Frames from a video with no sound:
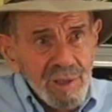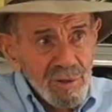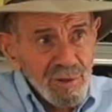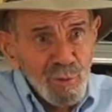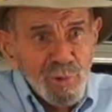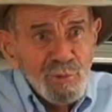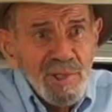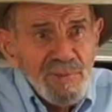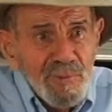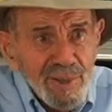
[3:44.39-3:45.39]
so there was
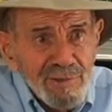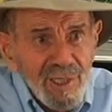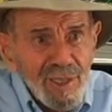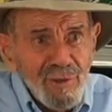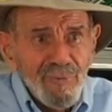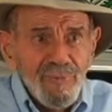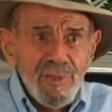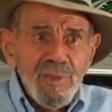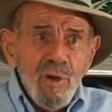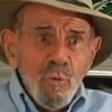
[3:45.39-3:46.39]
one spare tire up
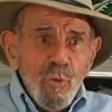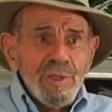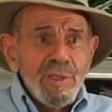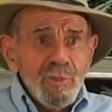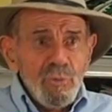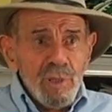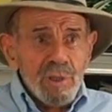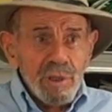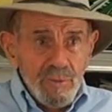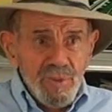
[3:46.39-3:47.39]
front, one in the
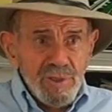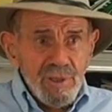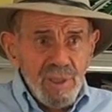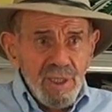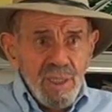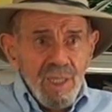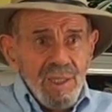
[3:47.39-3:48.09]
rear. Can you picture that?